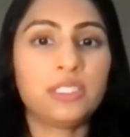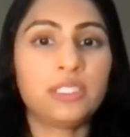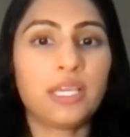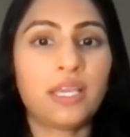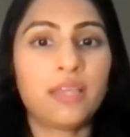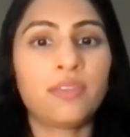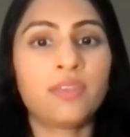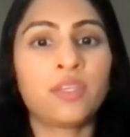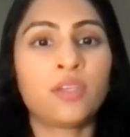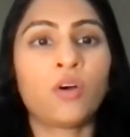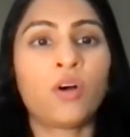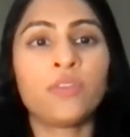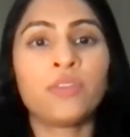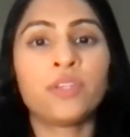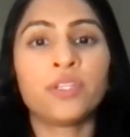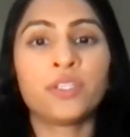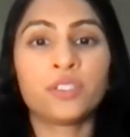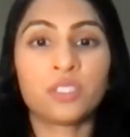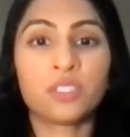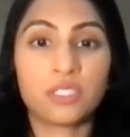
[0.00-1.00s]
and then on
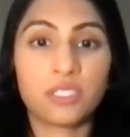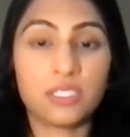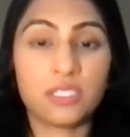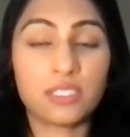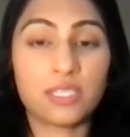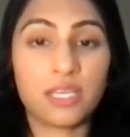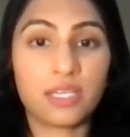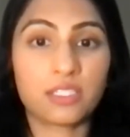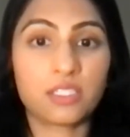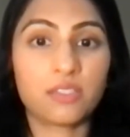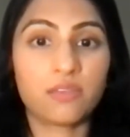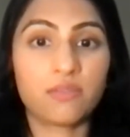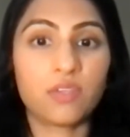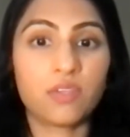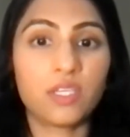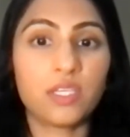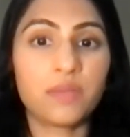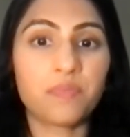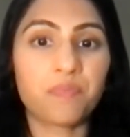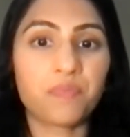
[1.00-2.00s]
their disease
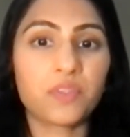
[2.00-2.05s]
activity.